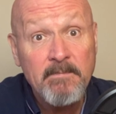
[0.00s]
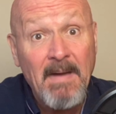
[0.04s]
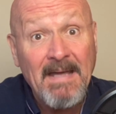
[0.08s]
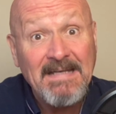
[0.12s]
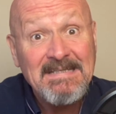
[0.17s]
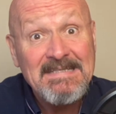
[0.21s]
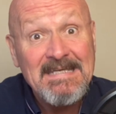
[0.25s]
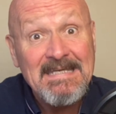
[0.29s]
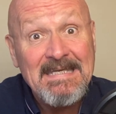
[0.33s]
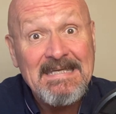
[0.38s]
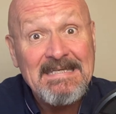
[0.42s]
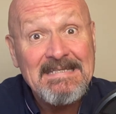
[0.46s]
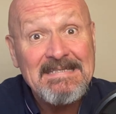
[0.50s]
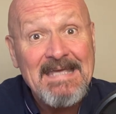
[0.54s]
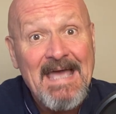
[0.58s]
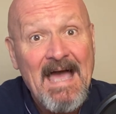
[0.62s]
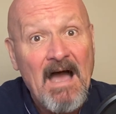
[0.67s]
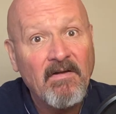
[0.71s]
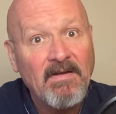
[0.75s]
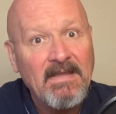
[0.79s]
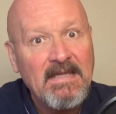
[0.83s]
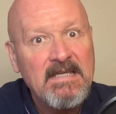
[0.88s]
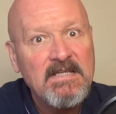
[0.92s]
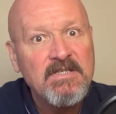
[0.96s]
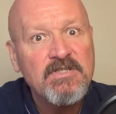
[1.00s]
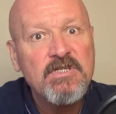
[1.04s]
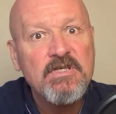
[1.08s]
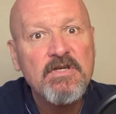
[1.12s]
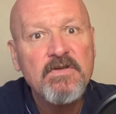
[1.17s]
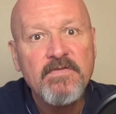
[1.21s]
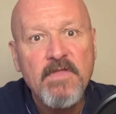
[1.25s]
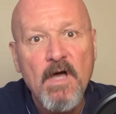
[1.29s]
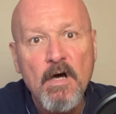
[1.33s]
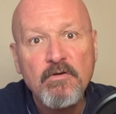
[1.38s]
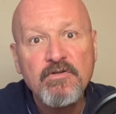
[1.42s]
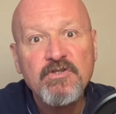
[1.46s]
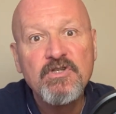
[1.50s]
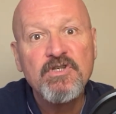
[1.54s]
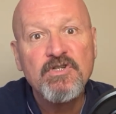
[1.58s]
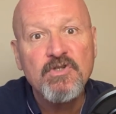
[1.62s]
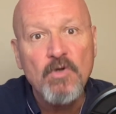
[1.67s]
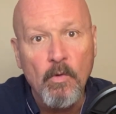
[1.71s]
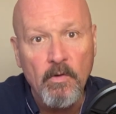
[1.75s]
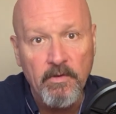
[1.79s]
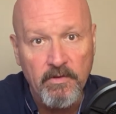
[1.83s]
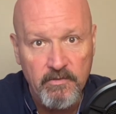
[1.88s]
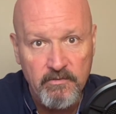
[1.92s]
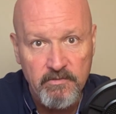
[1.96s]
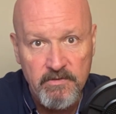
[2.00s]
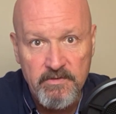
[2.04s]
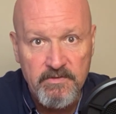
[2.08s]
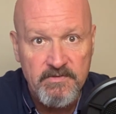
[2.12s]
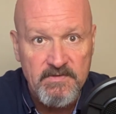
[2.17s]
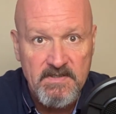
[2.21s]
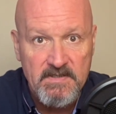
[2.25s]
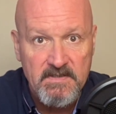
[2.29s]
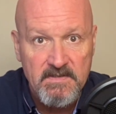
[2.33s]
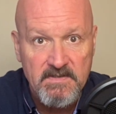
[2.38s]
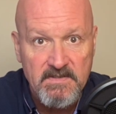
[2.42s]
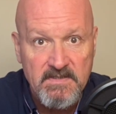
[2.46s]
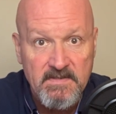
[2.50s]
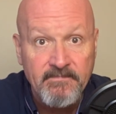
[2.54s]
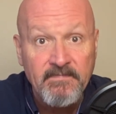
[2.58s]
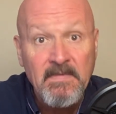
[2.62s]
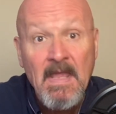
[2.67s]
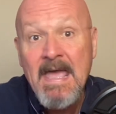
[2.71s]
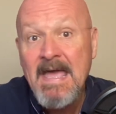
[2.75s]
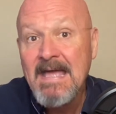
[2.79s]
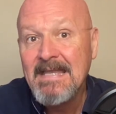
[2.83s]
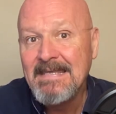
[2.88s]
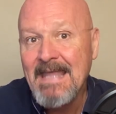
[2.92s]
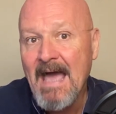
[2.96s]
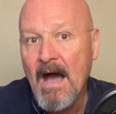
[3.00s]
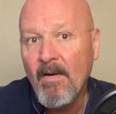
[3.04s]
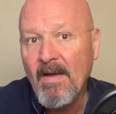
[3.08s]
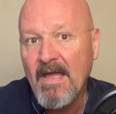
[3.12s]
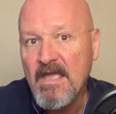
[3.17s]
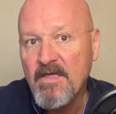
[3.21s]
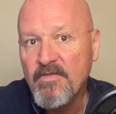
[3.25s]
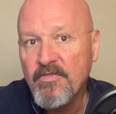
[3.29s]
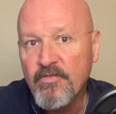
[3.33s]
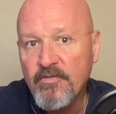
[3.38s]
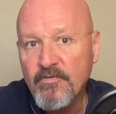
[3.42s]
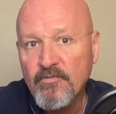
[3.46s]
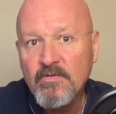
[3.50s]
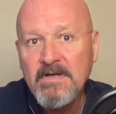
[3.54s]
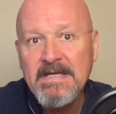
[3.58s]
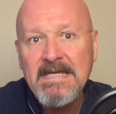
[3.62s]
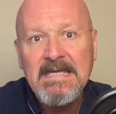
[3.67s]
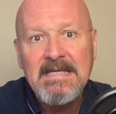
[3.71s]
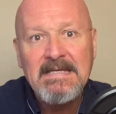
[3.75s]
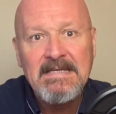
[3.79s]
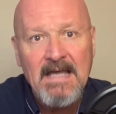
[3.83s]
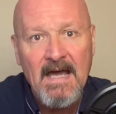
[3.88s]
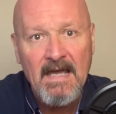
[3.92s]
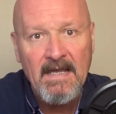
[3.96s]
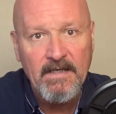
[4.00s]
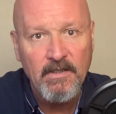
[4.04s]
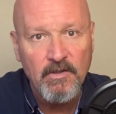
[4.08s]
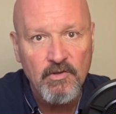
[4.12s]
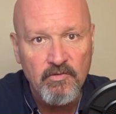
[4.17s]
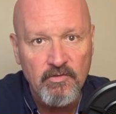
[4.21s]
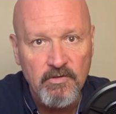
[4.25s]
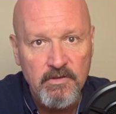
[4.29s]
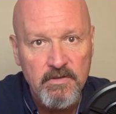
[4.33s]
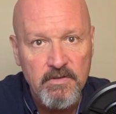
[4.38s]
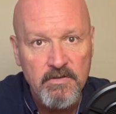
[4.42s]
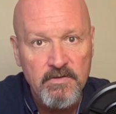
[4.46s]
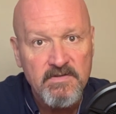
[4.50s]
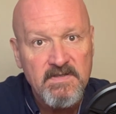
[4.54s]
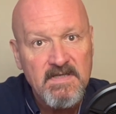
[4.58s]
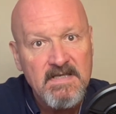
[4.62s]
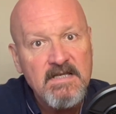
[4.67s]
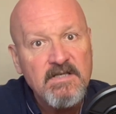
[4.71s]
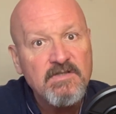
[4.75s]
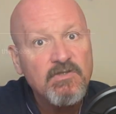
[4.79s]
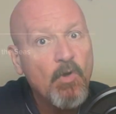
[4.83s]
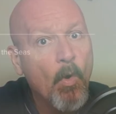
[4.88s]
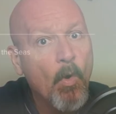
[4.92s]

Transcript: by digging down into those short cruises. Now, a 3-night cruise is